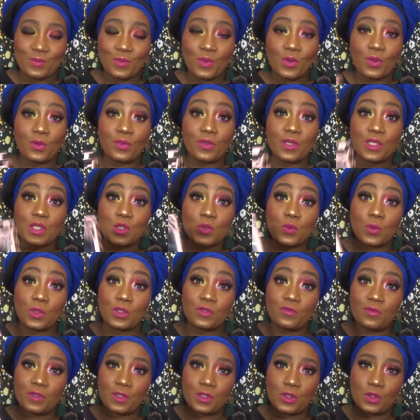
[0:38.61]
but this swatch
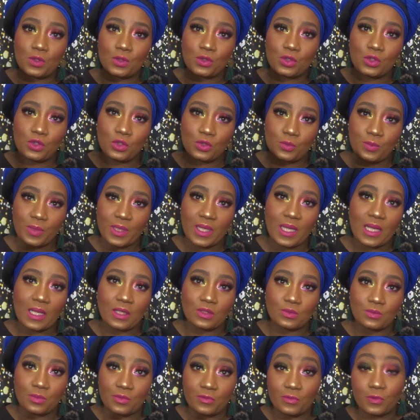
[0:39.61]
video should be
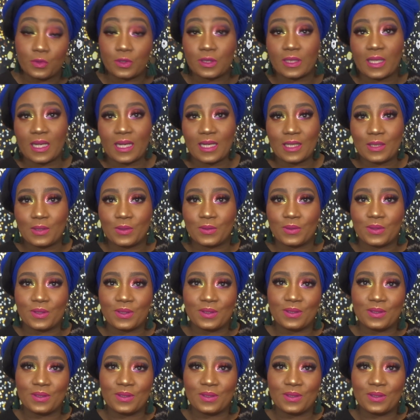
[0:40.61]
out before the high look.